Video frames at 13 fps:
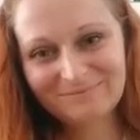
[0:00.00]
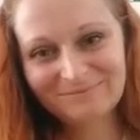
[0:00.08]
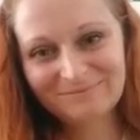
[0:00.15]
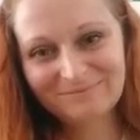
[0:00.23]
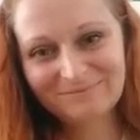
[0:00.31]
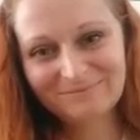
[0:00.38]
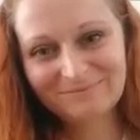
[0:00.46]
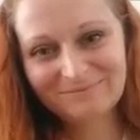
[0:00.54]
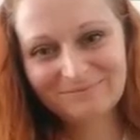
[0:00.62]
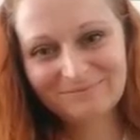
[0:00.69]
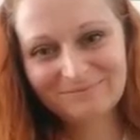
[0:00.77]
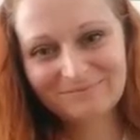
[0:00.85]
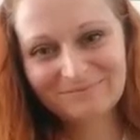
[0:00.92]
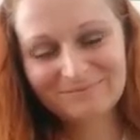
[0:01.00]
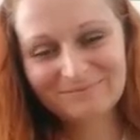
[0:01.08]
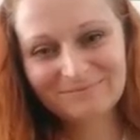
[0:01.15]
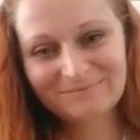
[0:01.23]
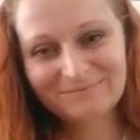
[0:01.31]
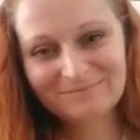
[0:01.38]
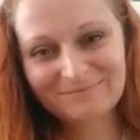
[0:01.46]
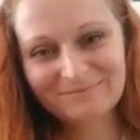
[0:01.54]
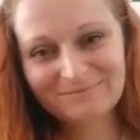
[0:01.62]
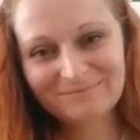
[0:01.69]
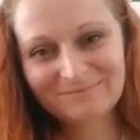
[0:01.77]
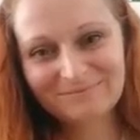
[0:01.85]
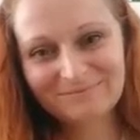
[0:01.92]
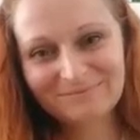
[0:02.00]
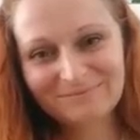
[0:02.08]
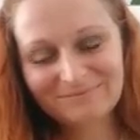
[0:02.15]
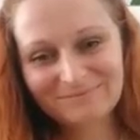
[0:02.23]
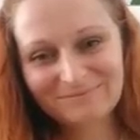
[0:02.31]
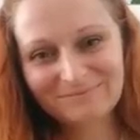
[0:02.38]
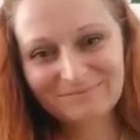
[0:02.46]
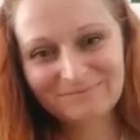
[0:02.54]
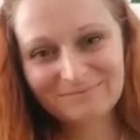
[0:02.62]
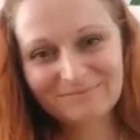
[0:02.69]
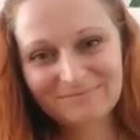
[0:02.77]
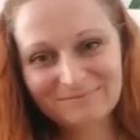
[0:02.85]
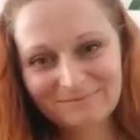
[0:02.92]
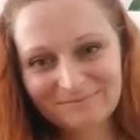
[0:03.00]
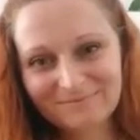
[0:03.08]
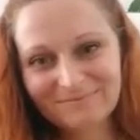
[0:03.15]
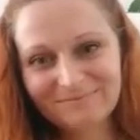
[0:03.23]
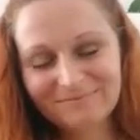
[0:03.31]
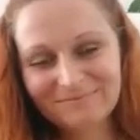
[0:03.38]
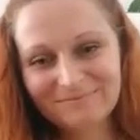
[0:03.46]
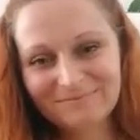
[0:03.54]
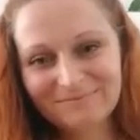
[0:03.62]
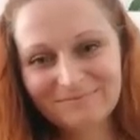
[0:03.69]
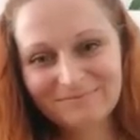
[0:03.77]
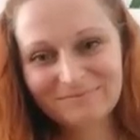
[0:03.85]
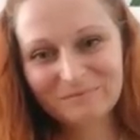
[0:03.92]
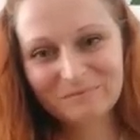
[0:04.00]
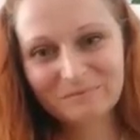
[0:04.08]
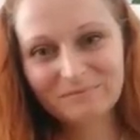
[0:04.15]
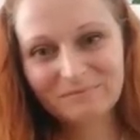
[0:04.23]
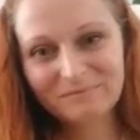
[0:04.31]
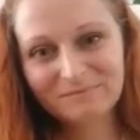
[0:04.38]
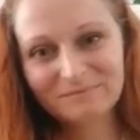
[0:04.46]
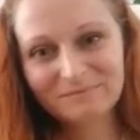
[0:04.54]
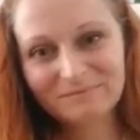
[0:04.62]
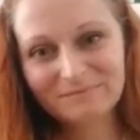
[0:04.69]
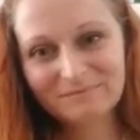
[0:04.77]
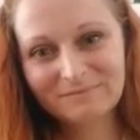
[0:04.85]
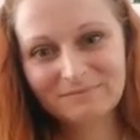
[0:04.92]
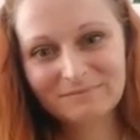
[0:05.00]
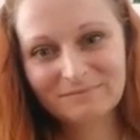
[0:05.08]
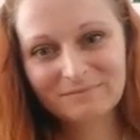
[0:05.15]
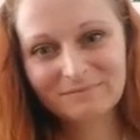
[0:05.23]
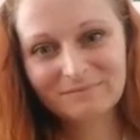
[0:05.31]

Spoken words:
[no speech]